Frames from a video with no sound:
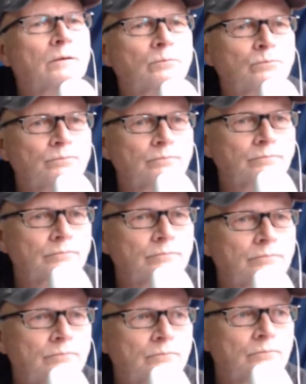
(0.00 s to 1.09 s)

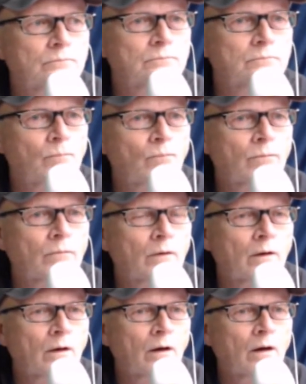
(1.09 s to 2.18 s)

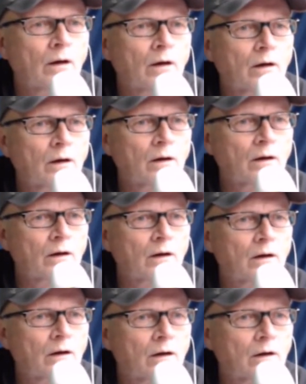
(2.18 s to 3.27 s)

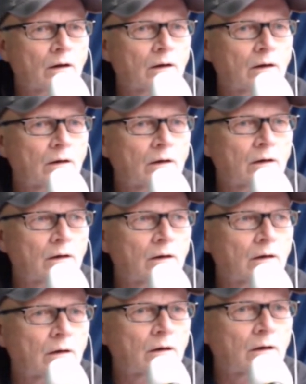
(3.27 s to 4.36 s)

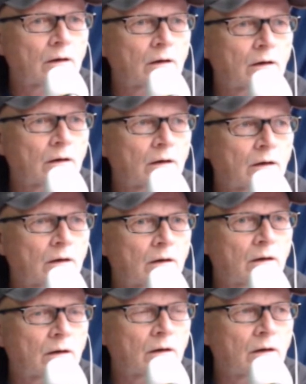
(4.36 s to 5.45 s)

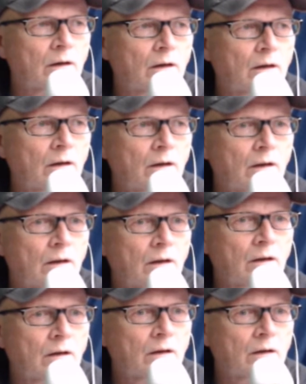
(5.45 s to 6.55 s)

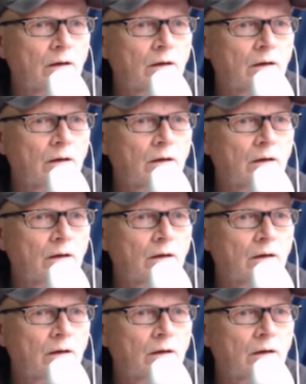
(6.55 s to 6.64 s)
(silent)